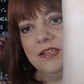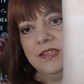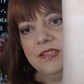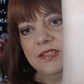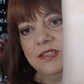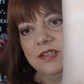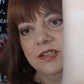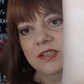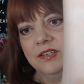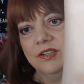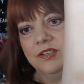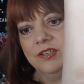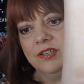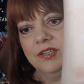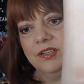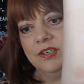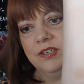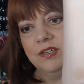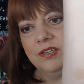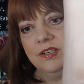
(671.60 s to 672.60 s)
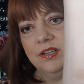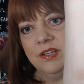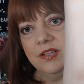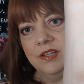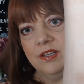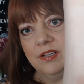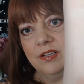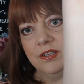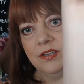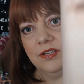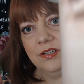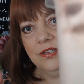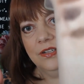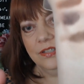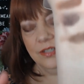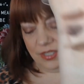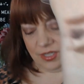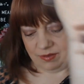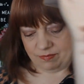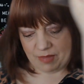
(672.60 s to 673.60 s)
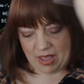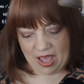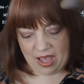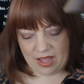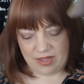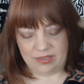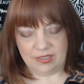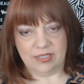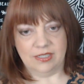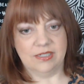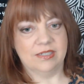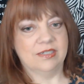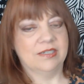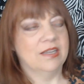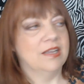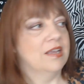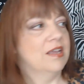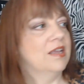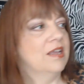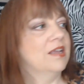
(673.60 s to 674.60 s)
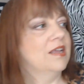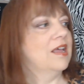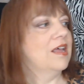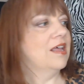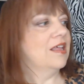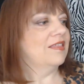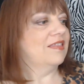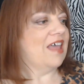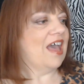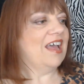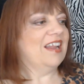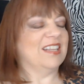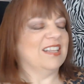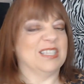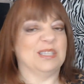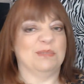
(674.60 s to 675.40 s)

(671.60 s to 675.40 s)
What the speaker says: is a good looking palette. That is